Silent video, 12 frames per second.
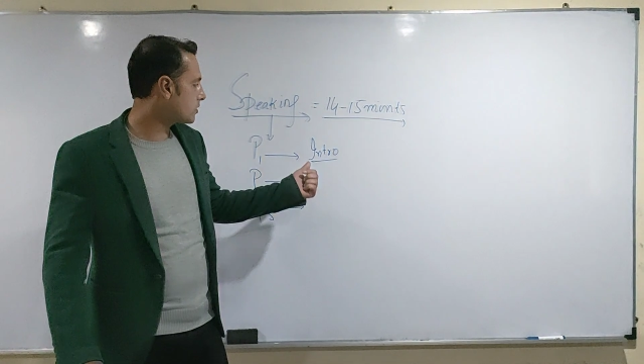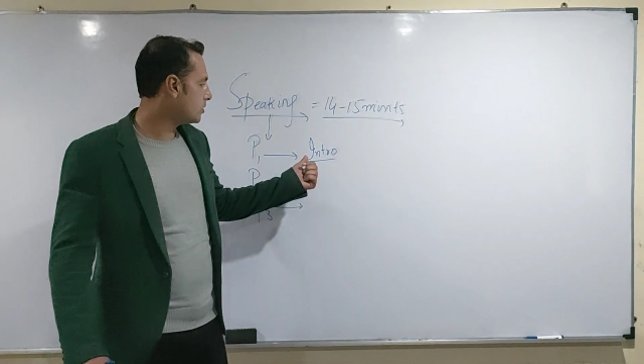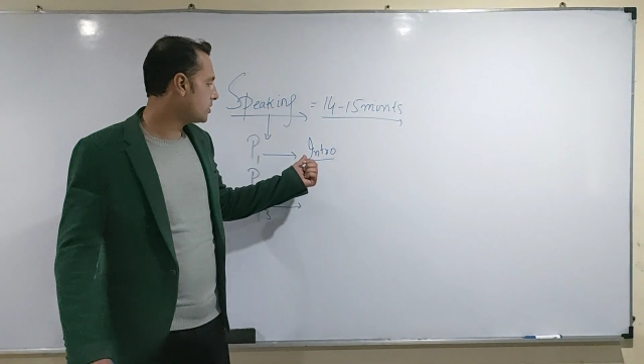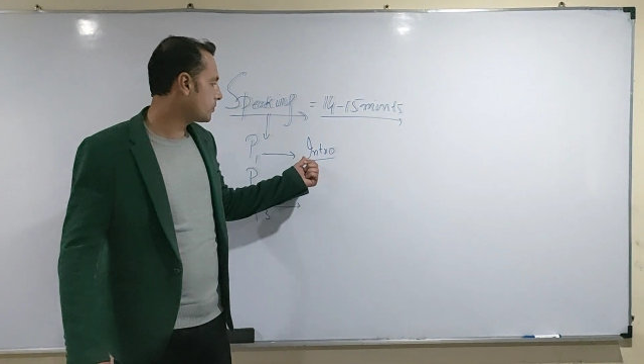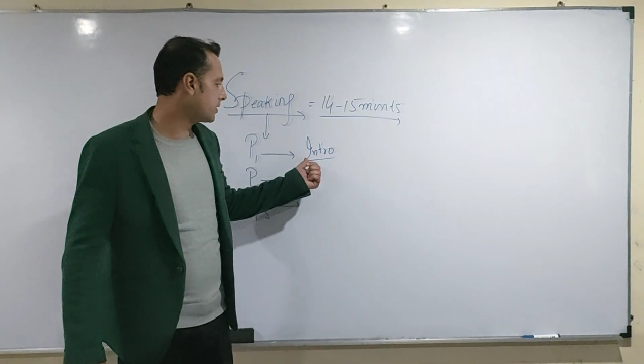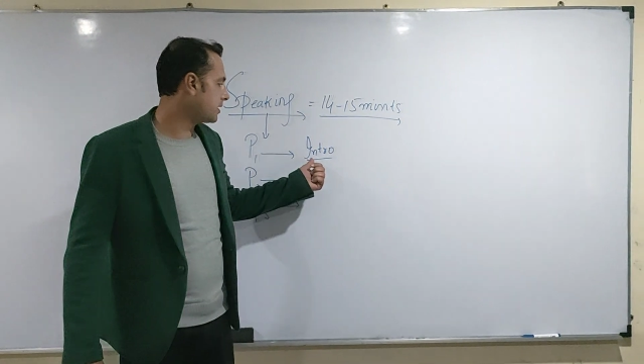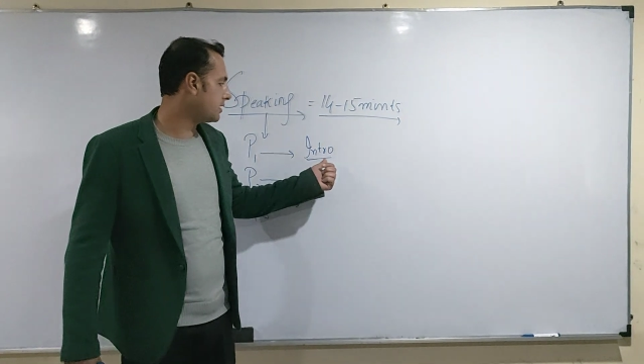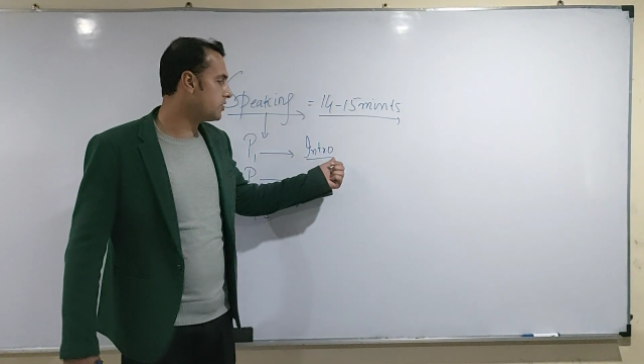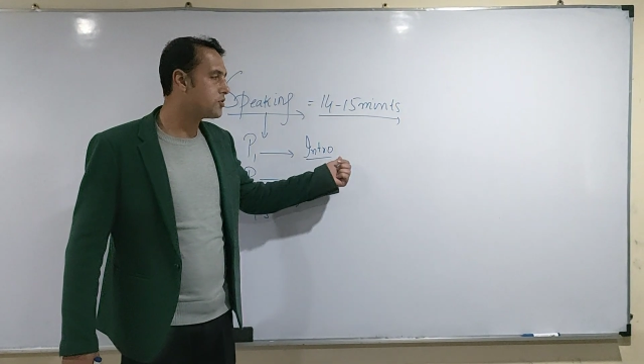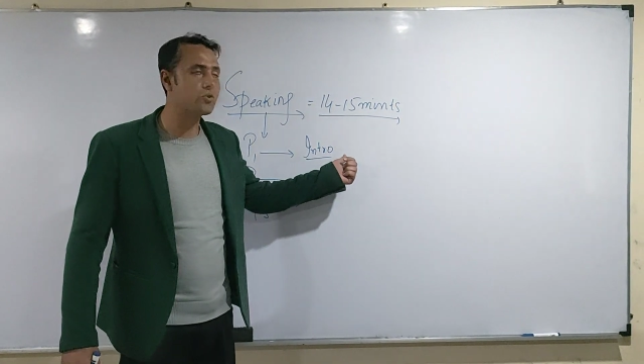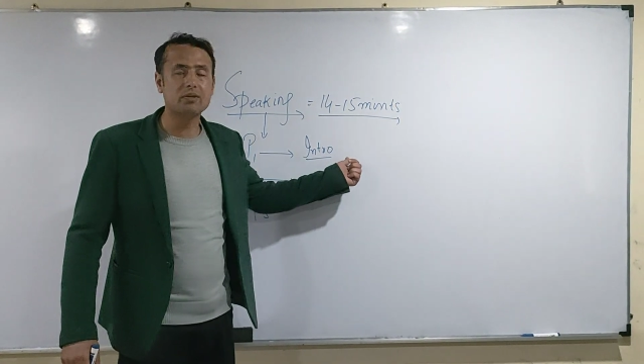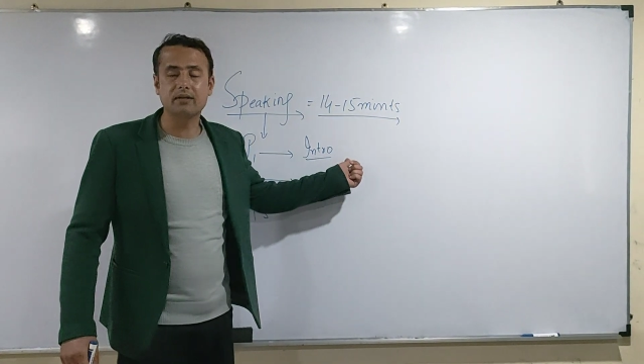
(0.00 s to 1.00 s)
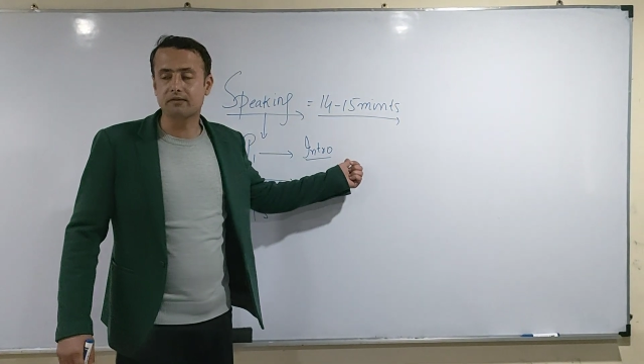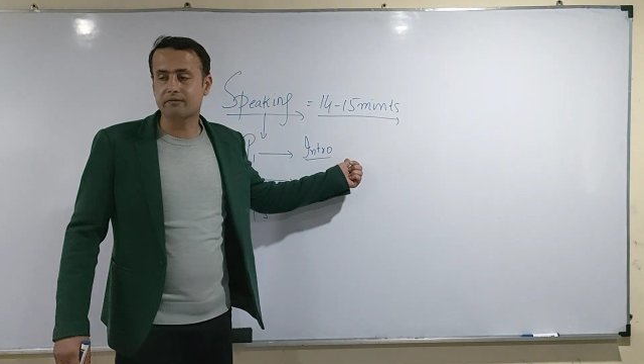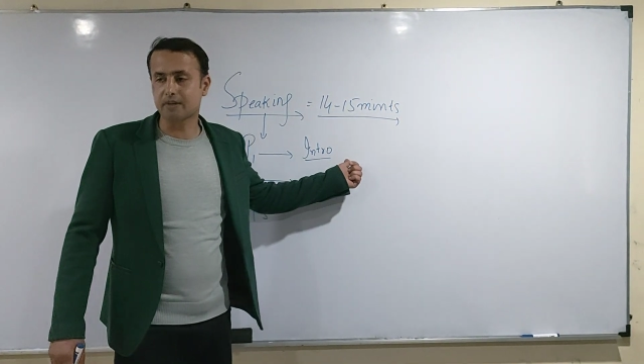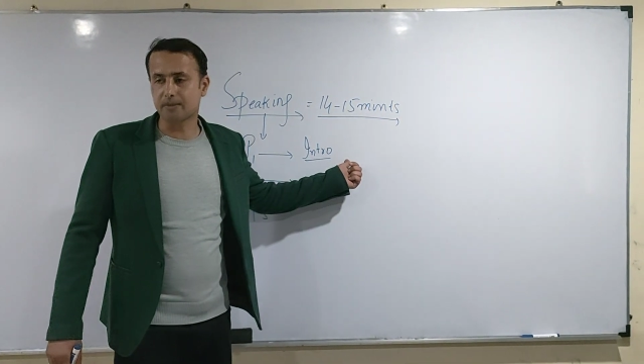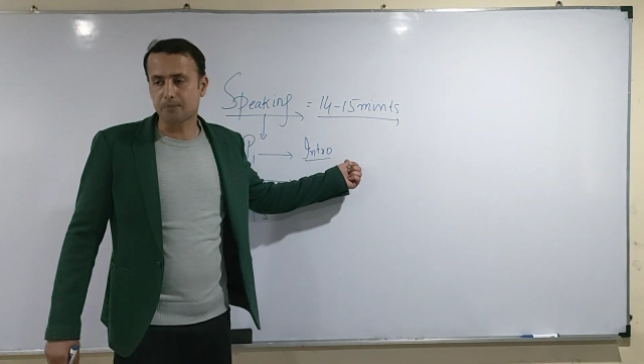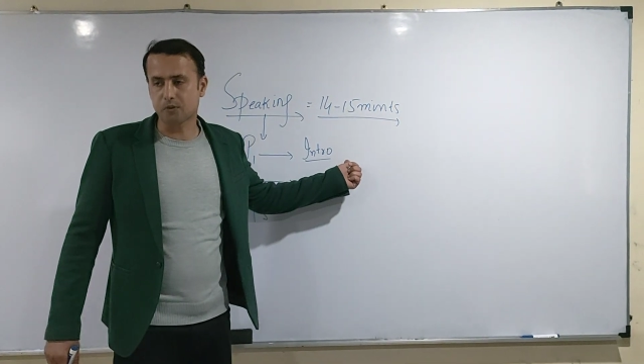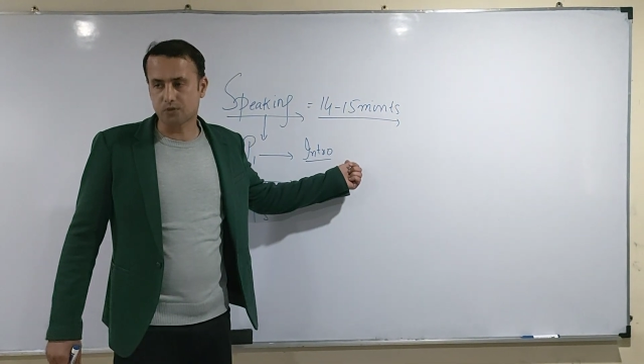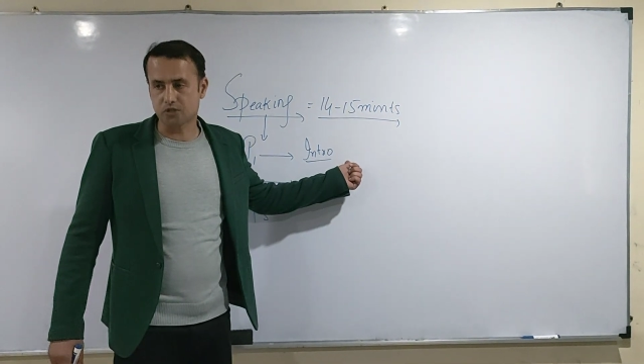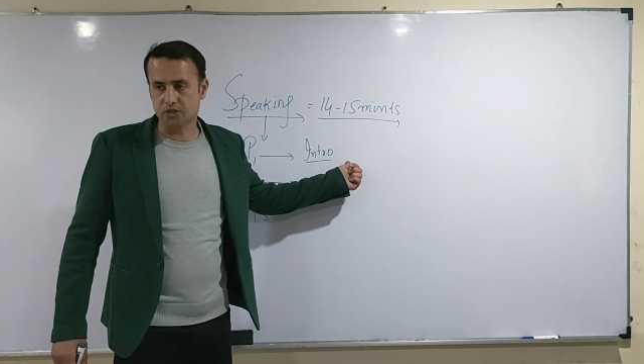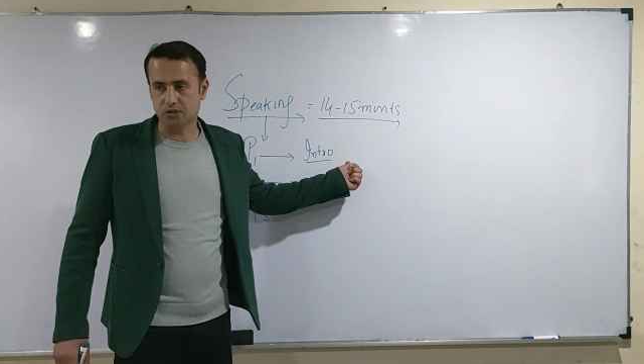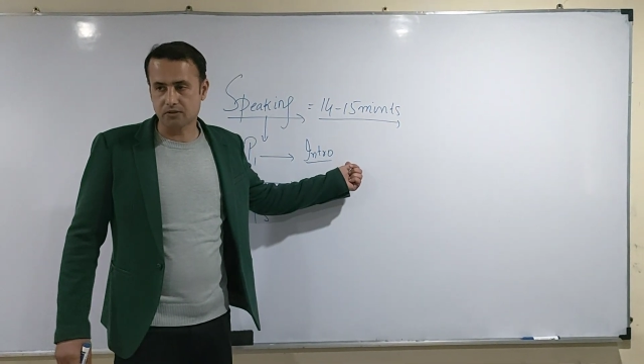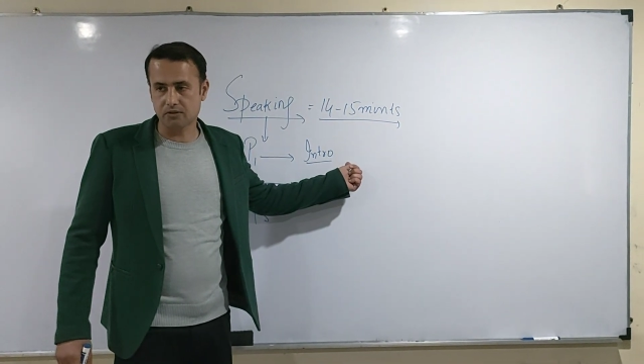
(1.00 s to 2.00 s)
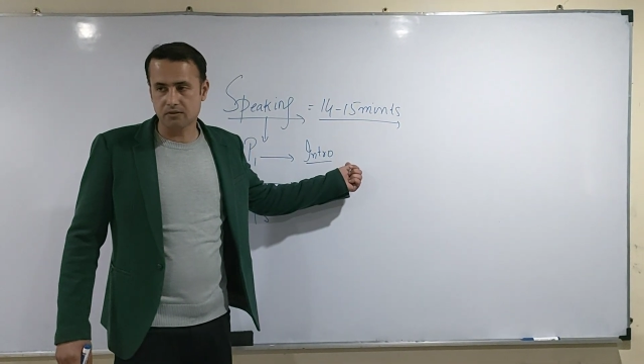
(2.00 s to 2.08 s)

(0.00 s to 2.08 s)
equal to an introductory portion.